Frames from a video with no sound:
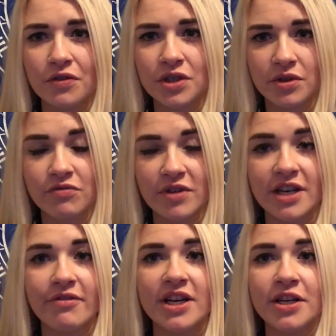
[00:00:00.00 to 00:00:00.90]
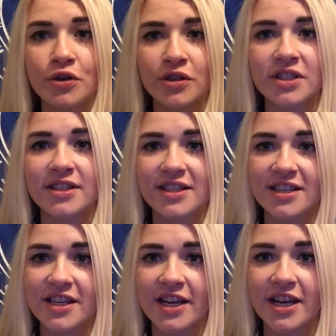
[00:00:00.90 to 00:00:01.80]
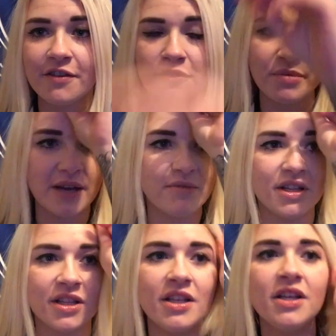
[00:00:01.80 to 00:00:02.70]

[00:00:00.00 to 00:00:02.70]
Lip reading: So it's really, really good to see and hear from him, and